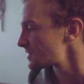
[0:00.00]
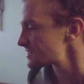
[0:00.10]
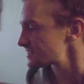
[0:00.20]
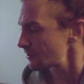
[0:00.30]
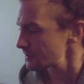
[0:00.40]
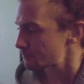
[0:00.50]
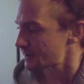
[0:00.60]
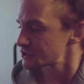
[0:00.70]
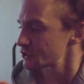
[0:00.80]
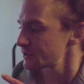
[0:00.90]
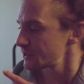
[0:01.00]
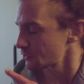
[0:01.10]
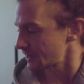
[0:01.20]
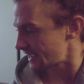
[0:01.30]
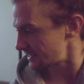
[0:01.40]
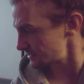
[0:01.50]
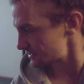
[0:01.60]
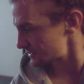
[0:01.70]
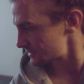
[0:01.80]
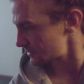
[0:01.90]
Start by turning your
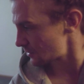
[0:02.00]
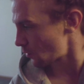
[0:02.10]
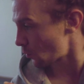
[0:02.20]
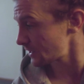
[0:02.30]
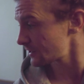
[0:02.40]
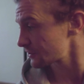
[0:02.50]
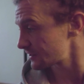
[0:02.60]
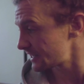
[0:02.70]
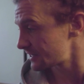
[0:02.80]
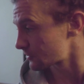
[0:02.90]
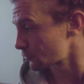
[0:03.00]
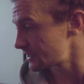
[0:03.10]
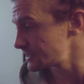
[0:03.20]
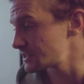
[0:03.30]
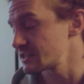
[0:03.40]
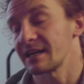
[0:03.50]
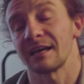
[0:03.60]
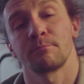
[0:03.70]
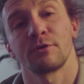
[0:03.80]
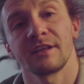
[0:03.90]
hands 180 degrees
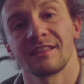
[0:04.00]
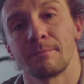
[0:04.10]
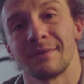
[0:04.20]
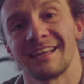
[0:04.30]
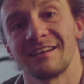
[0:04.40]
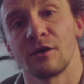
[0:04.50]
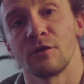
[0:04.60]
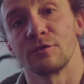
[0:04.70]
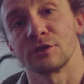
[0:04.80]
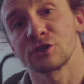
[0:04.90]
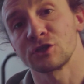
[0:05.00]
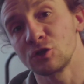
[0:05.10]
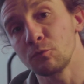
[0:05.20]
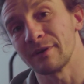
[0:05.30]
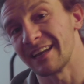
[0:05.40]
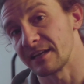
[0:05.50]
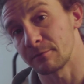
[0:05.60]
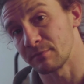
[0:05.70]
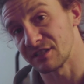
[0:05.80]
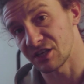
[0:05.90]
and putting them in the
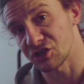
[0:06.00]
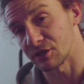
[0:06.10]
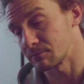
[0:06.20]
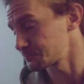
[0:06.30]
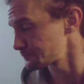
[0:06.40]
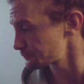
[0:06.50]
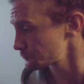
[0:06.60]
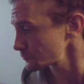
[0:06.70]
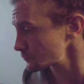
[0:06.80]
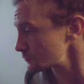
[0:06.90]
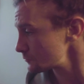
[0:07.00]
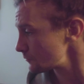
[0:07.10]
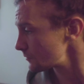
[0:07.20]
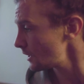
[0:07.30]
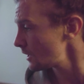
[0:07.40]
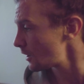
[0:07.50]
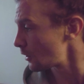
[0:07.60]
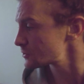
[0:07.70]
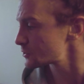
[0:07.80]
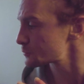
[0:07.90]
supinated position.
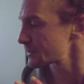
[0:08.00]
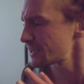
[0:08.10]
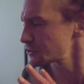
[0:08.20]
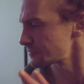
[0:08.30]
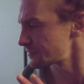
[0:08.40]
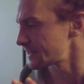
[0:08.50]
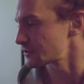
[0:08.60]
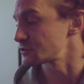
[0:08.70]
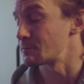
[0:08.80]
Also spread out your fingers